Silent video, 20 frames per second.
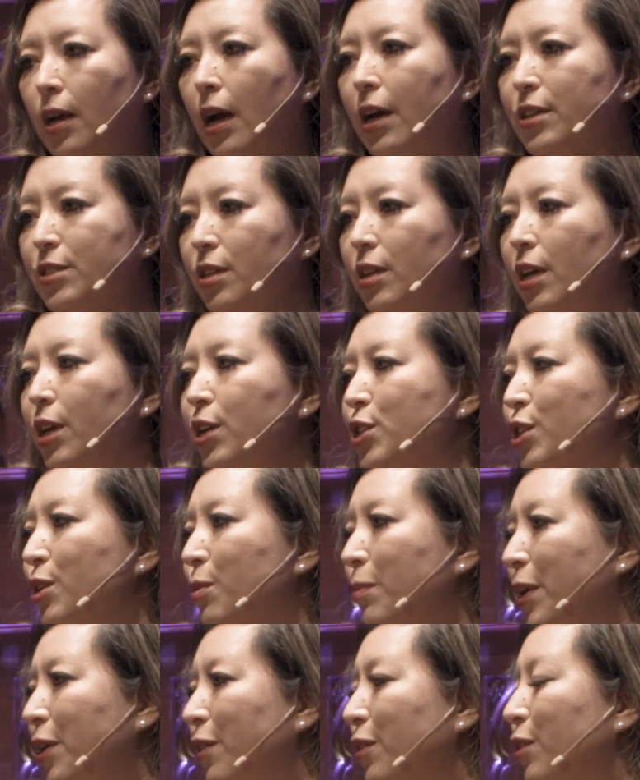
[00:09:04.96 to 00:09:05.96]
As an Asian
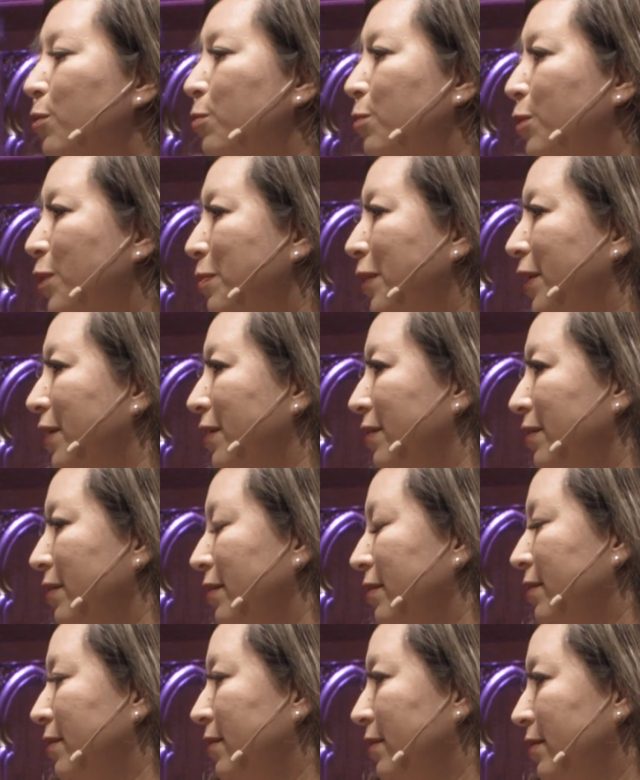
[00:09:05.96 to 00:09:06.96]
American
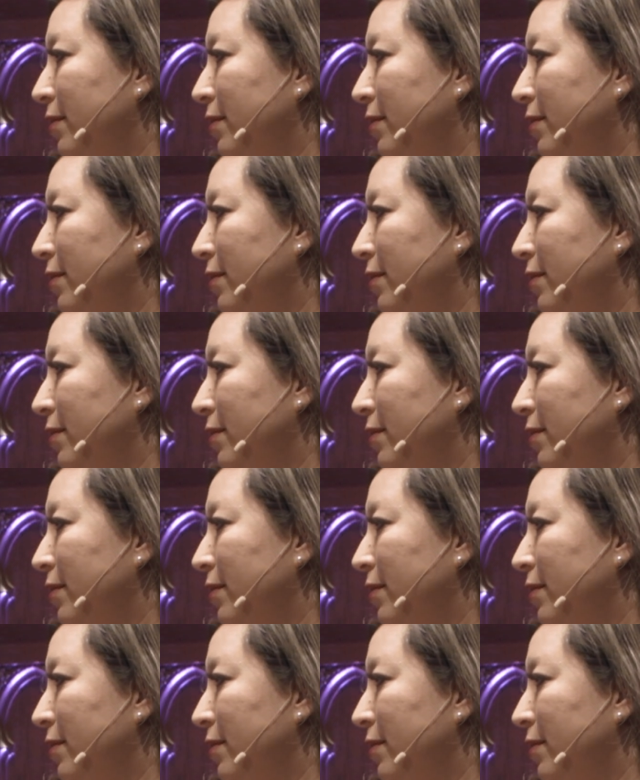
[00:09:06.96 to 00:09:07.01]
woman,